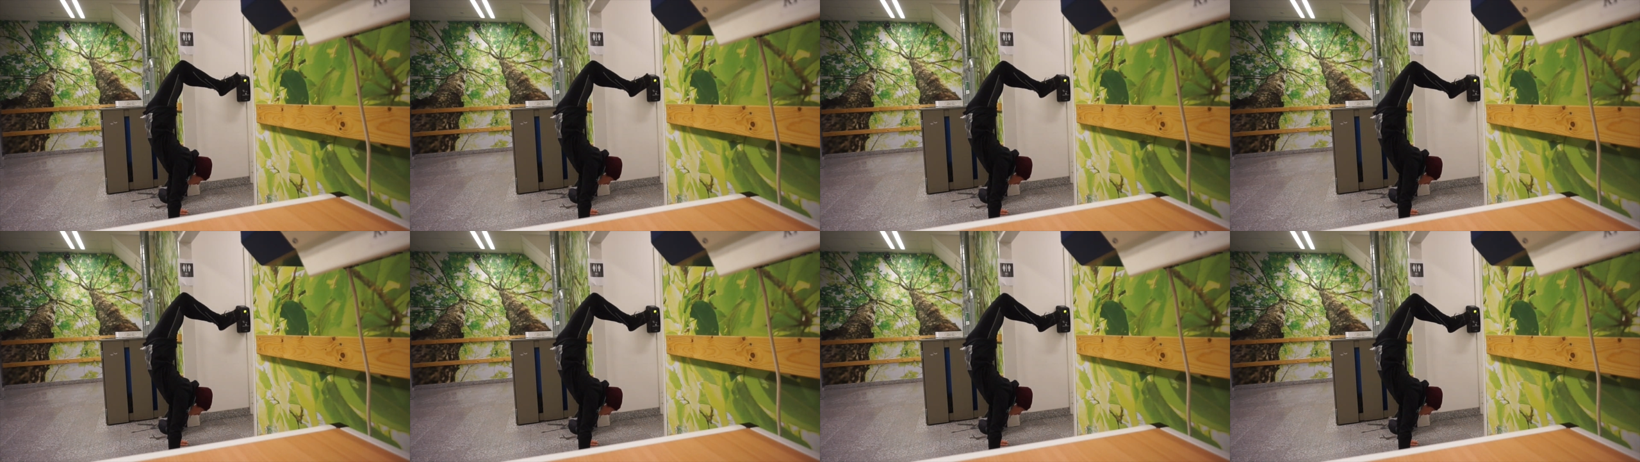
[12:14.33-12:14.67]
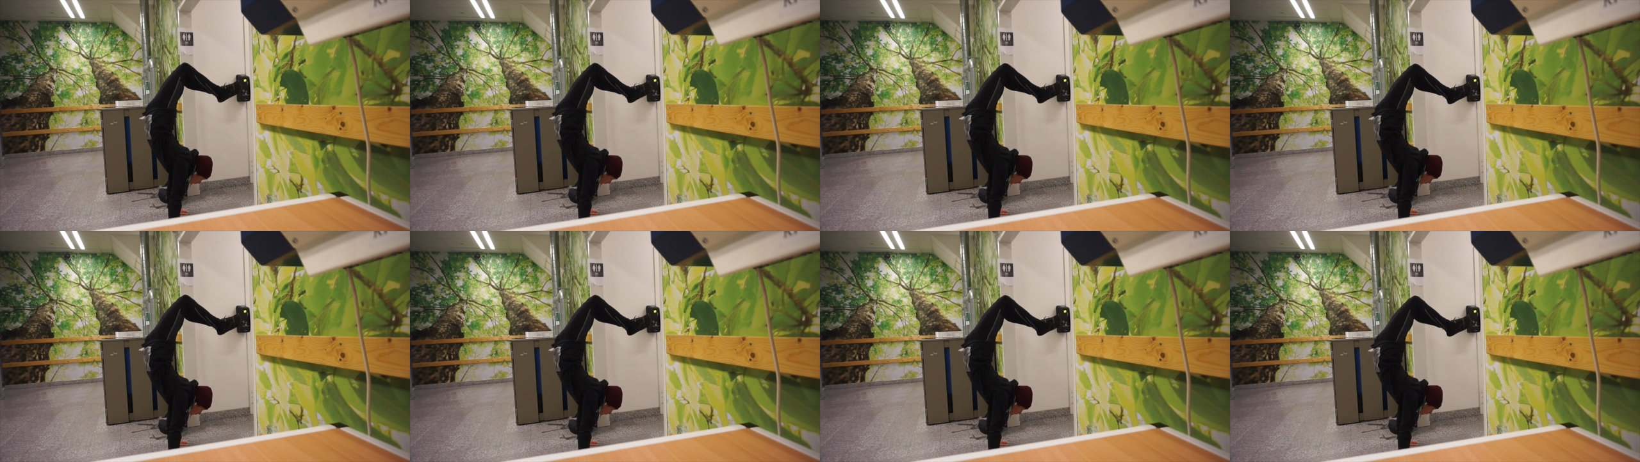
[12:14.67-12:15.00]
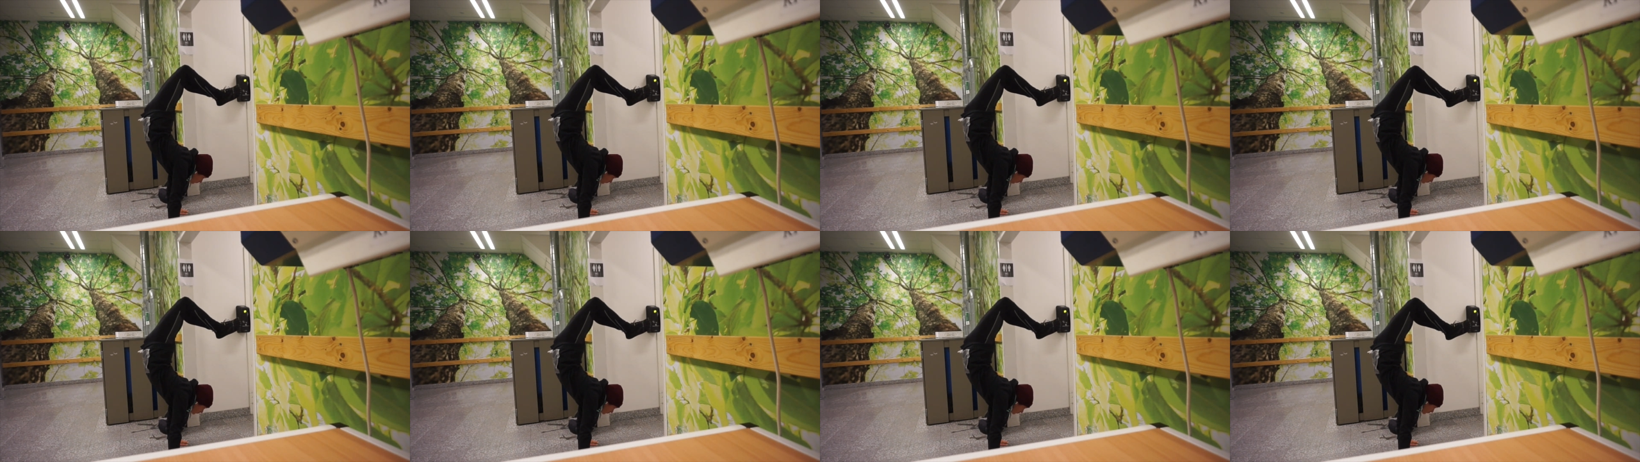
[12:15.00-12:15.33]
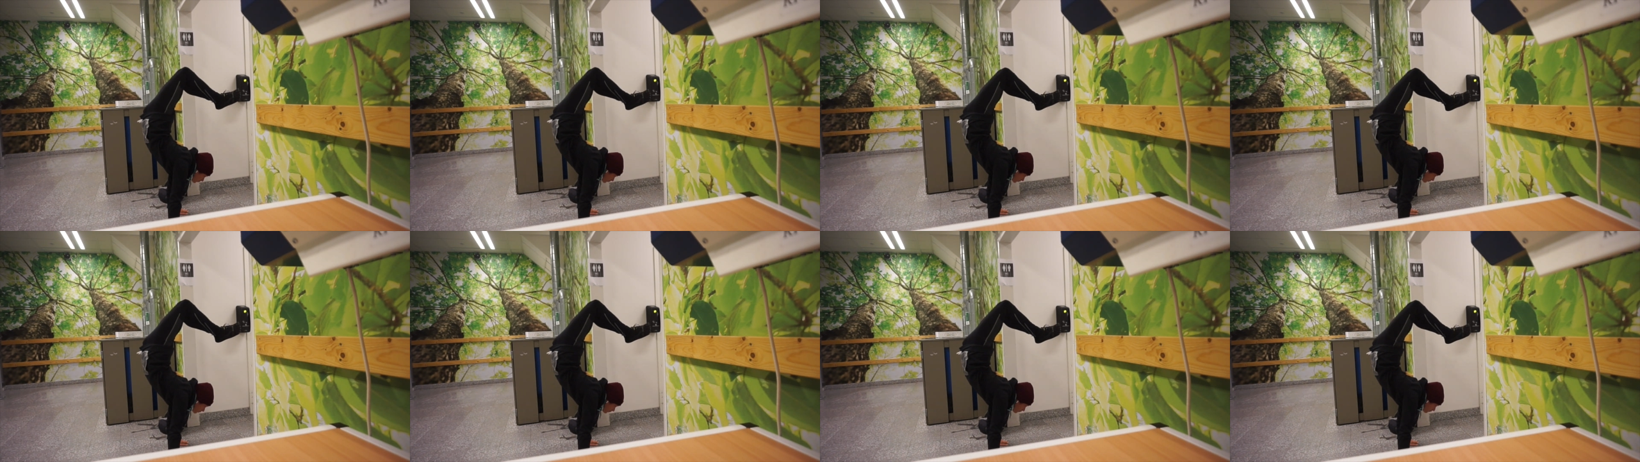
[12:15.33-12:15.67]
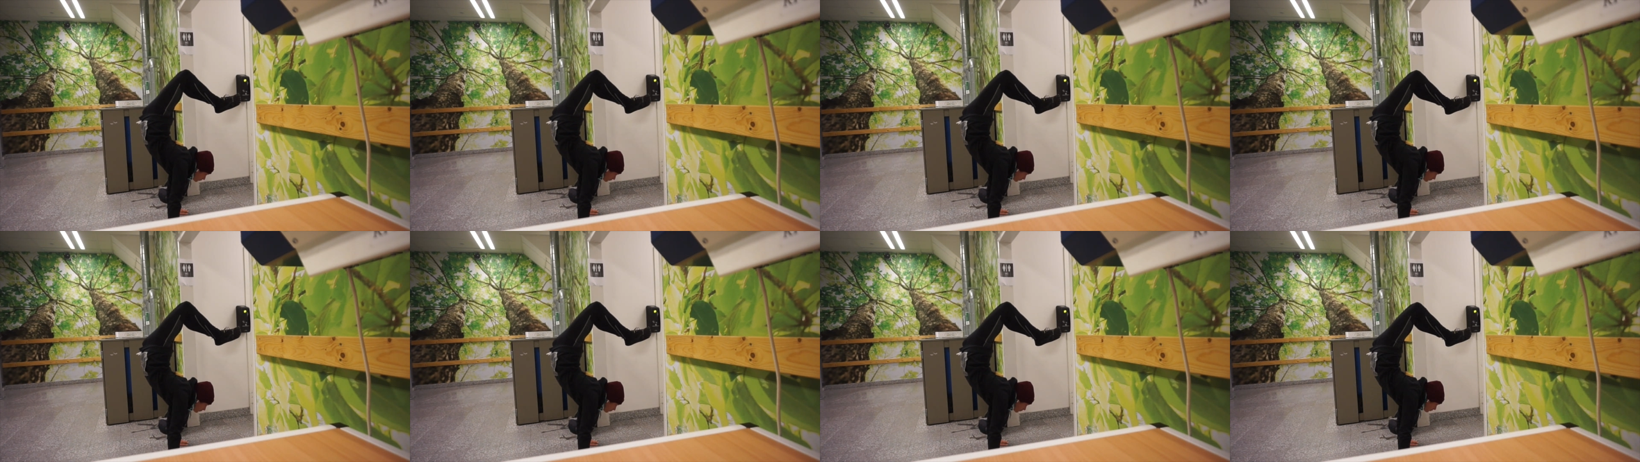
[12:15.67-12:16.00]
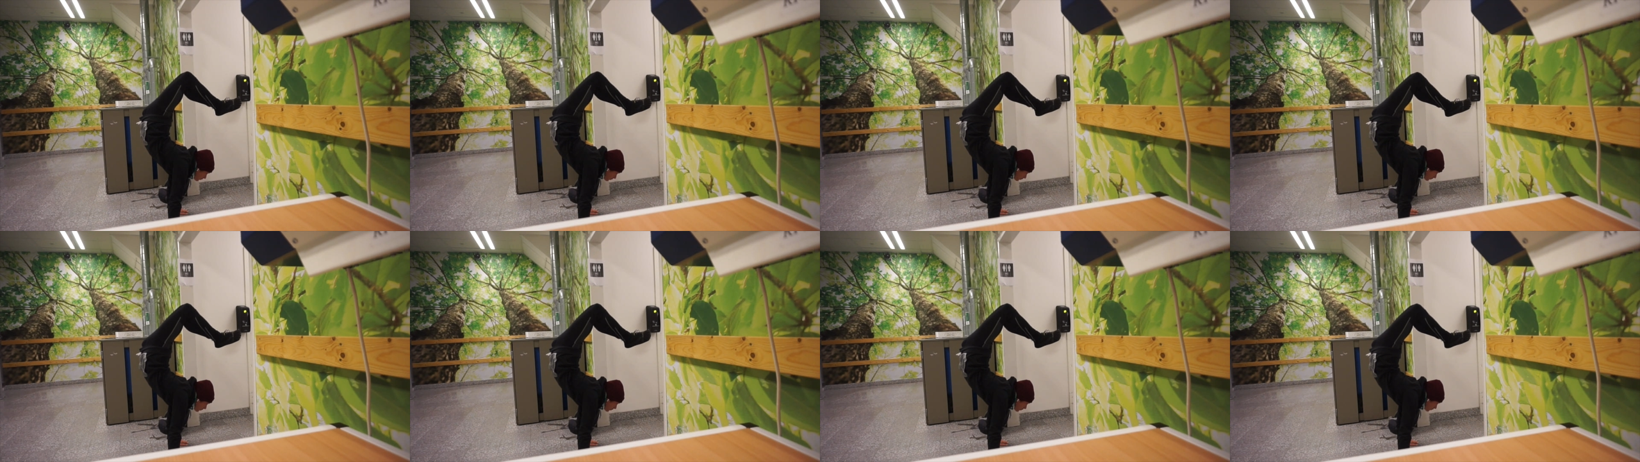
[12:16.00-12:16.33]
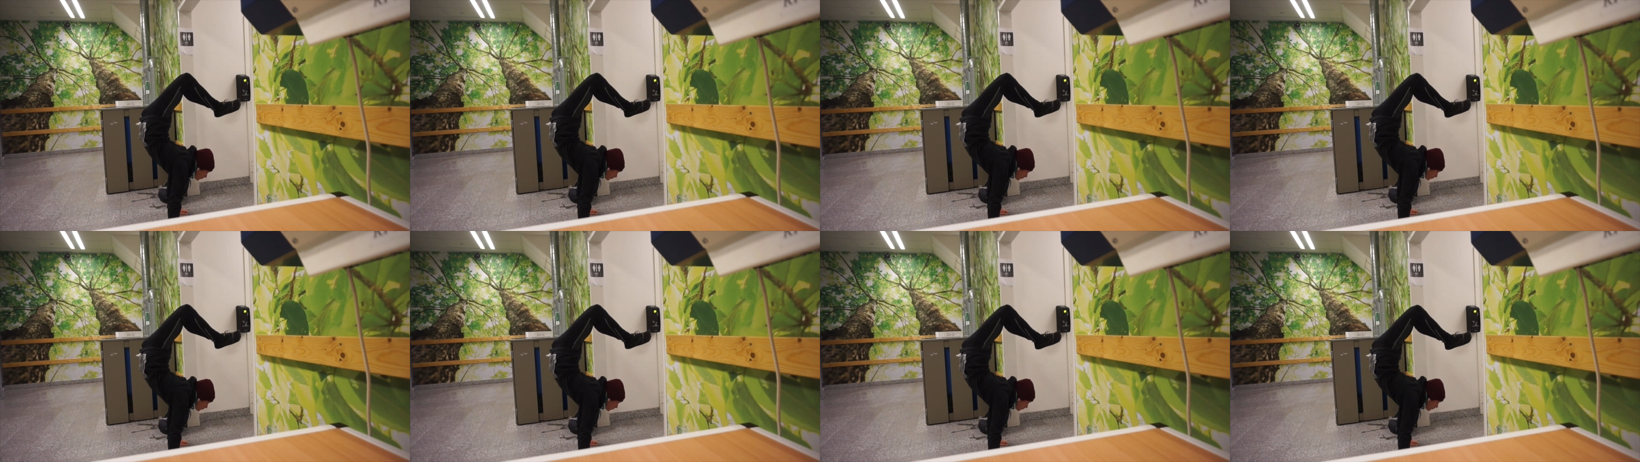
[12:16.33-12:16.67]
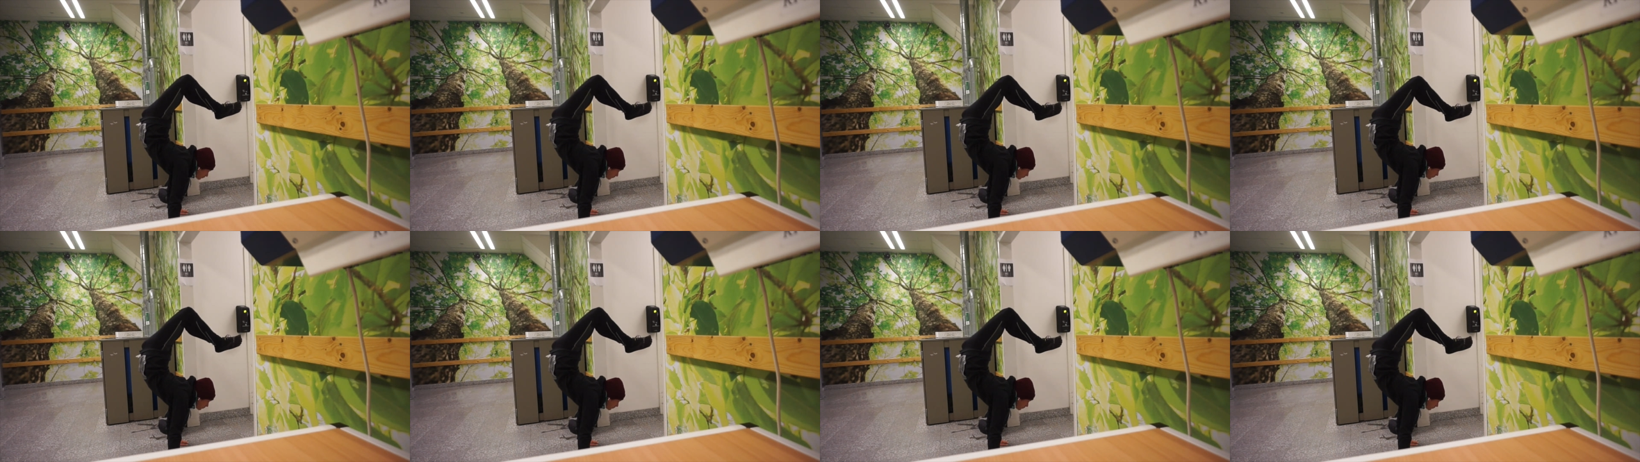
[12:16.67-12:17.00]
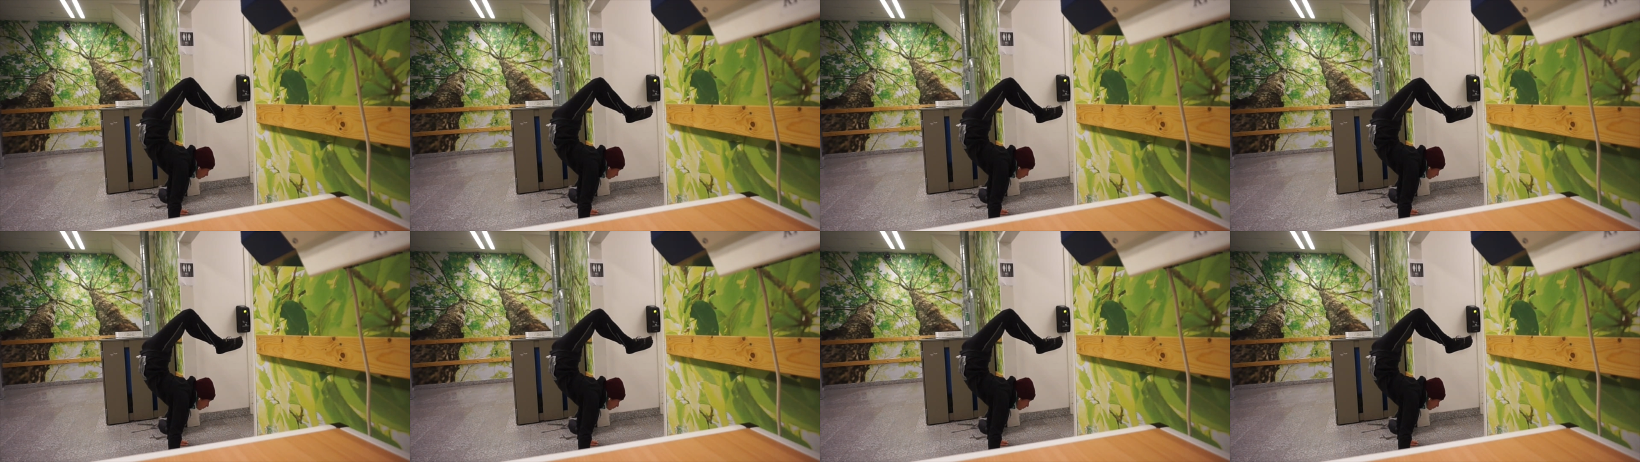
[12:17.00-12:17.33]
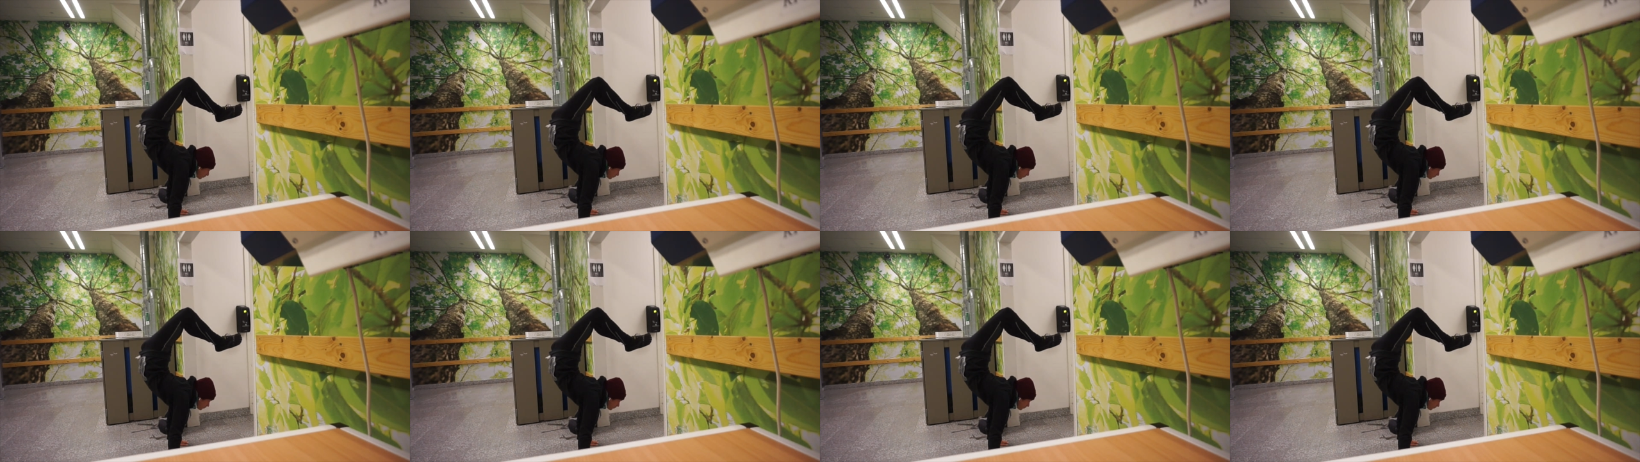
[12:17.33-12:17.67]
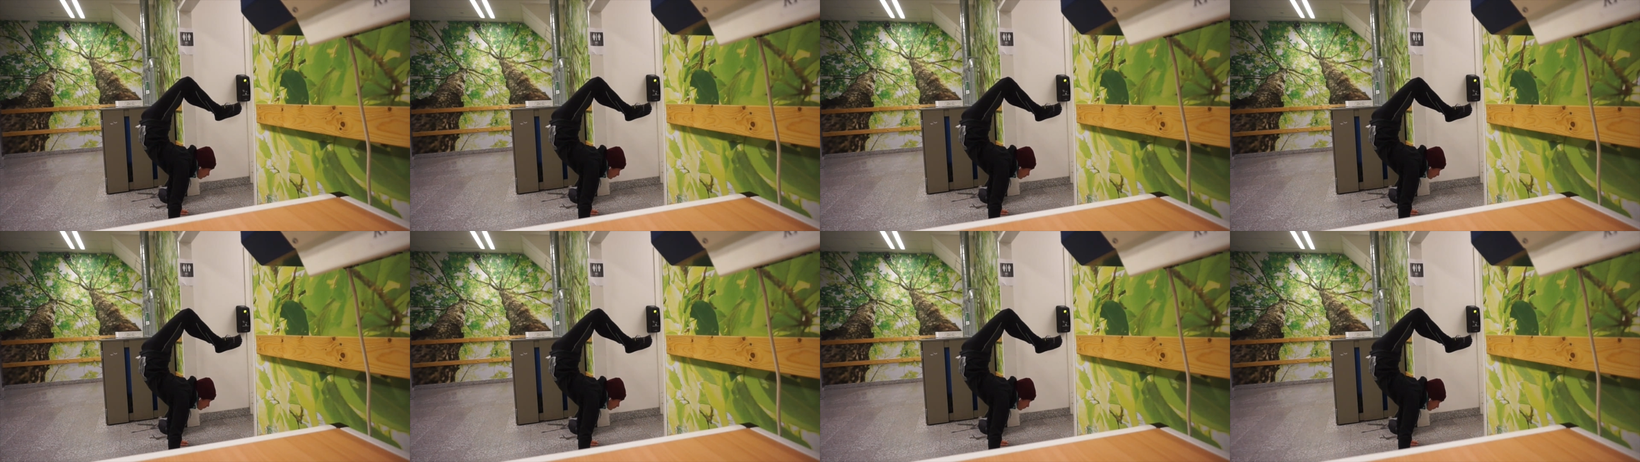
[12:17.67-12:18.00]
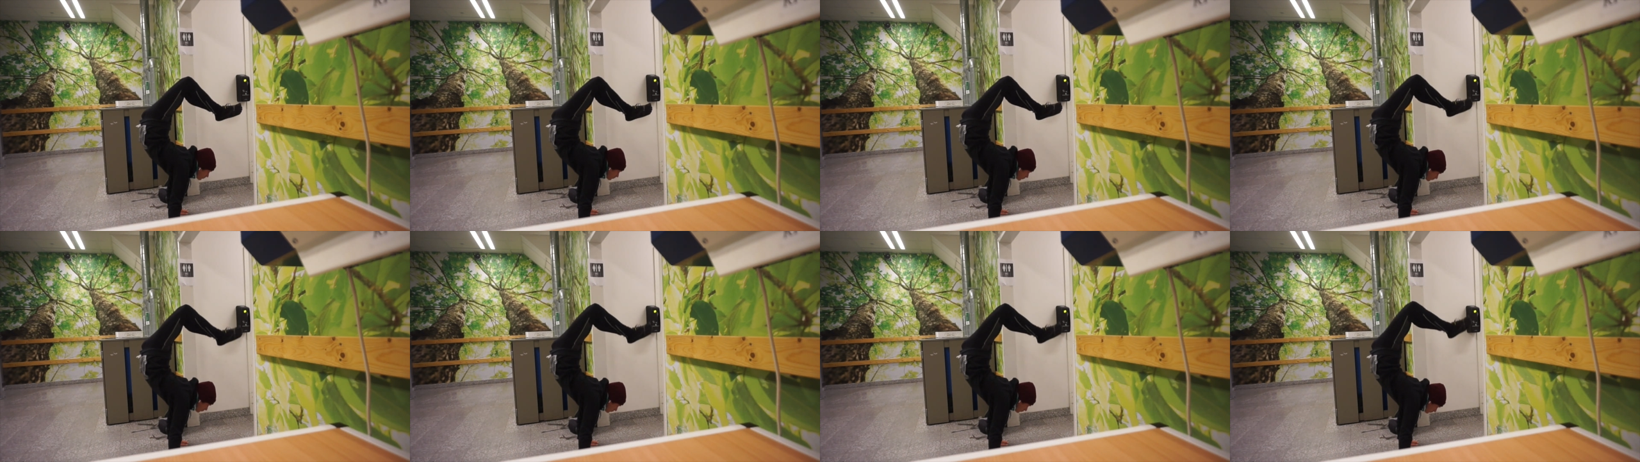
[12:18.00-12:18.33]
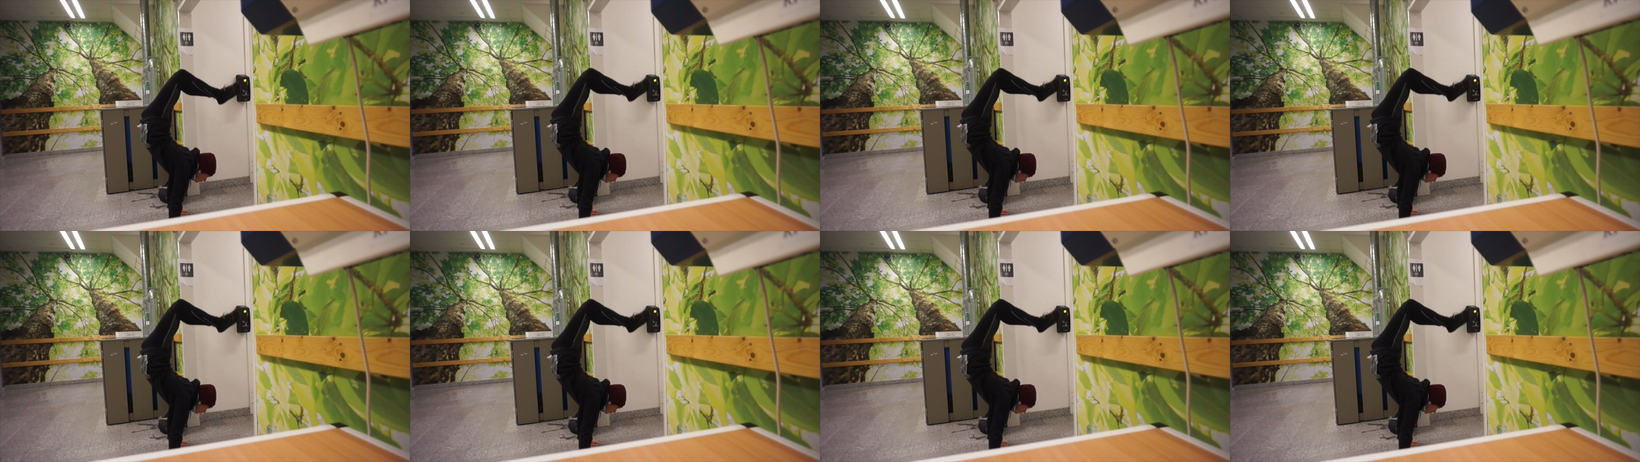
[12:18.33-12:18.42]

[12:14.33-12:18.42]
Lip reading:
[unreadable: no face in view]